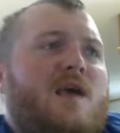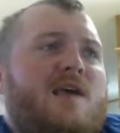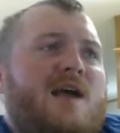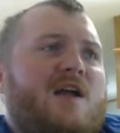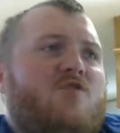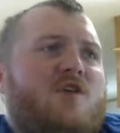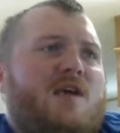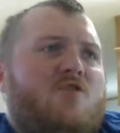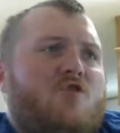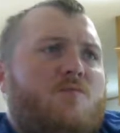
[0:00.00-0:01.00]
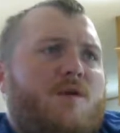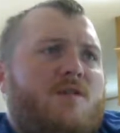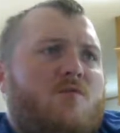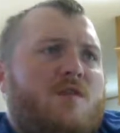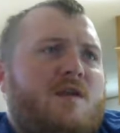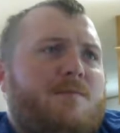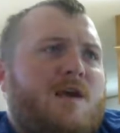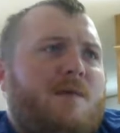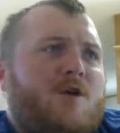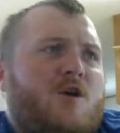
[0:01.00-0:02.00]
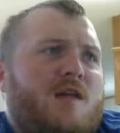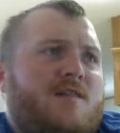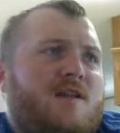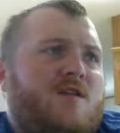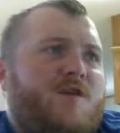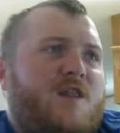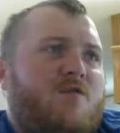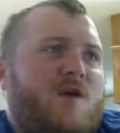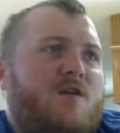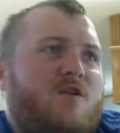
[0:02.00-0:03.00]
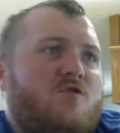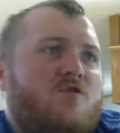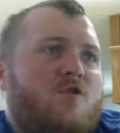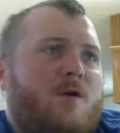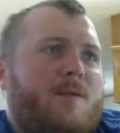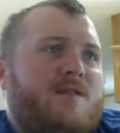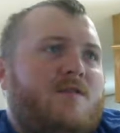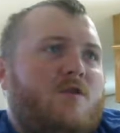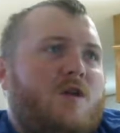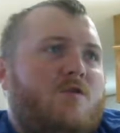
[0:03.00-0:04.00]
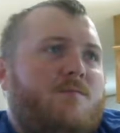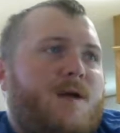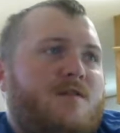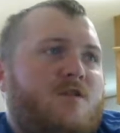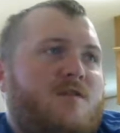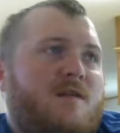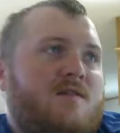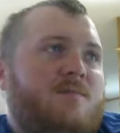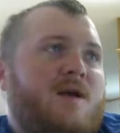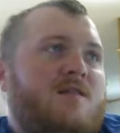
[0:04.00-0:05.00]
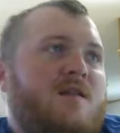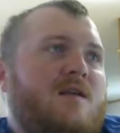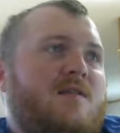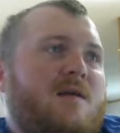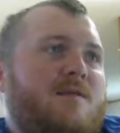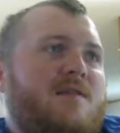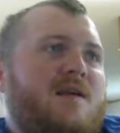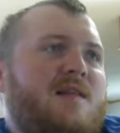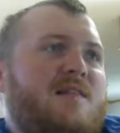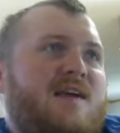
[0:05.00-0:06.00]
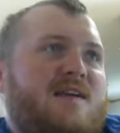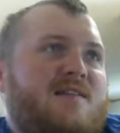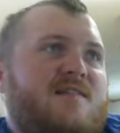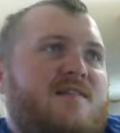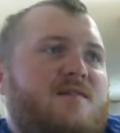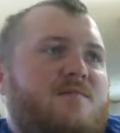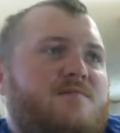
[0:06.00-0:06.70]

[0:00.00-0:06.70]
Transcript: Ankara, Turkey. Turkish President Recep Tayyip Erdogan said a defensive was launched at Joba, Syria, and suspect in Islamic State attacks.